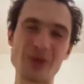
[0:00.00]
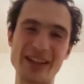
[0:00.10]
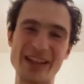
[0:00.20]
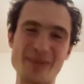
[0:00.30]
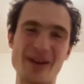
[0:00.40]
not
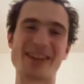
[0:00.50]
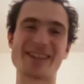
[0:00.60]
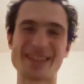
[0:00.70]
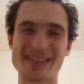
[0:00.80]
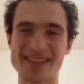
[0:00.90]
only knee
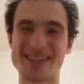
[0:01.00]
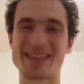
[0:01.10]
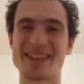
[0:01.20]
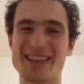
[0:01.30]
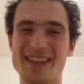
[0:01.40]
bars.
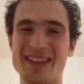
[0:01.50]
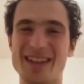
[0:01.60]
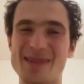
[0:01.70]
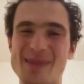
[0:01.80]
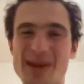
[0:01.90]

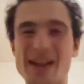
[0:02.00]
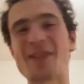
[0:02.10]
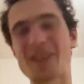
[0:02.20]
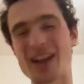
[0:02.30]
But